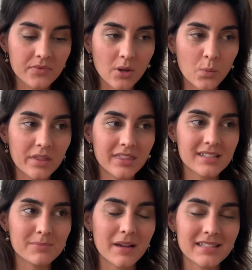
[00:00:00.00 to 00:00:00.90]
what
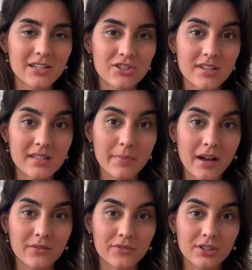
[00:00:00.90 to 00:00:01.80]
this message is
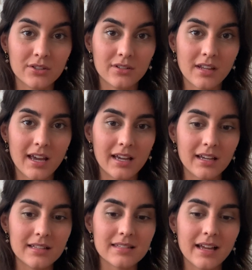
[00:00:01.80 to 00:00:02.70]
about for you today.
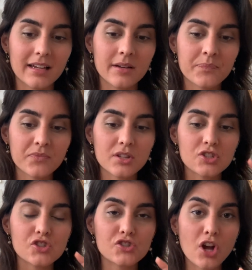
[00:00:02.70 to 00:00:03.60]
It's like,
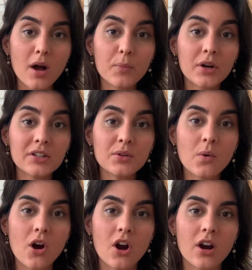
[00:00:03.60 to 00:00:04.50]
stop where you
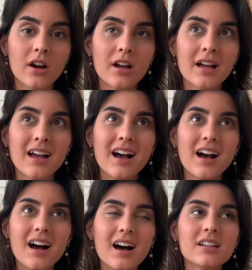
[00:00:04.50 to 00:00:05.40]
are,
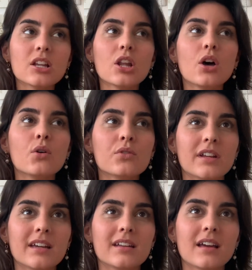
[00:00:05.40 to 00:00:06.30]
unload
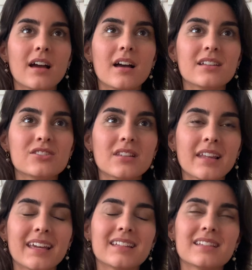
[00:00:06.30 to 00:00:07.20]
it,
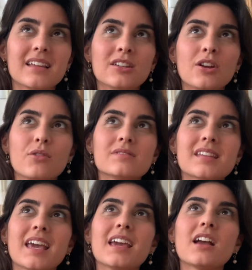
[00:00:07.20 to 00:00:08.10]
like,
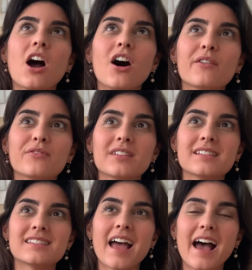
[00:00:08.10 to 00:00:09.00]
take off
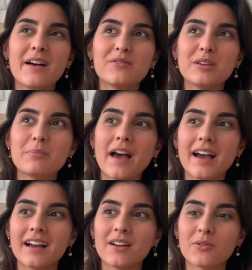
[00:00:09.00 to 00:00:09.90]
this heavy
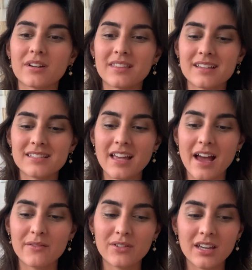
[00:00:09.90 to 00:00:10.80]
bag or this
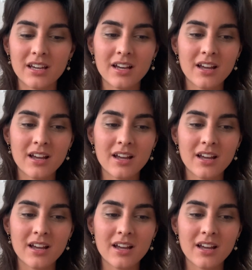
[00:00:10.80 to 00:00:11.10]
heavy